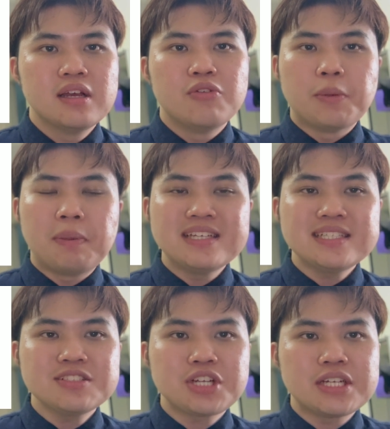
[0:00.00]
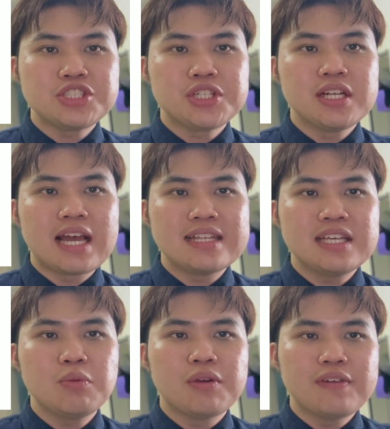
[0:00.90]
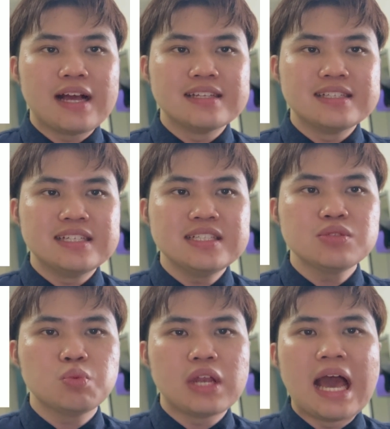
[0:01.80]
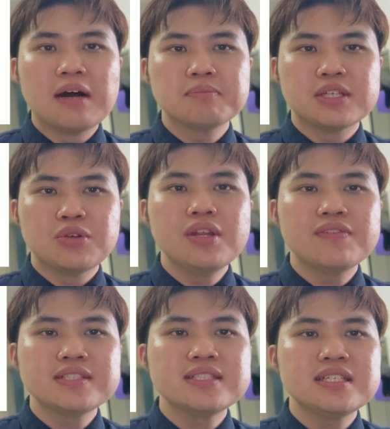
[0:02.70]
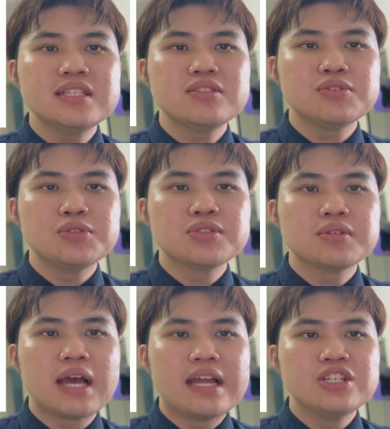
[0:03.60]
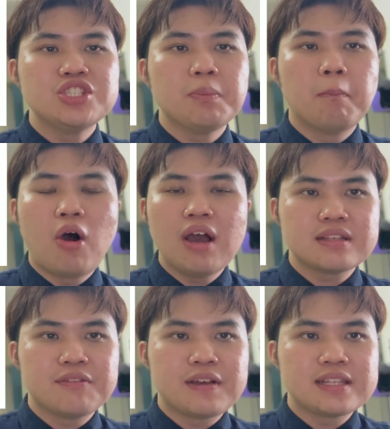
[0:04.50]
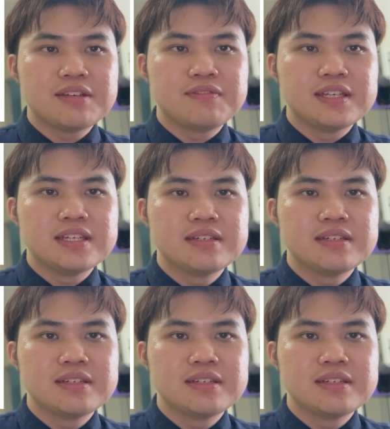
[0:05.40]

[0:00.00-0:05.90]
Replacing traditional lighting with LEDs would help the university to use energy more effectively.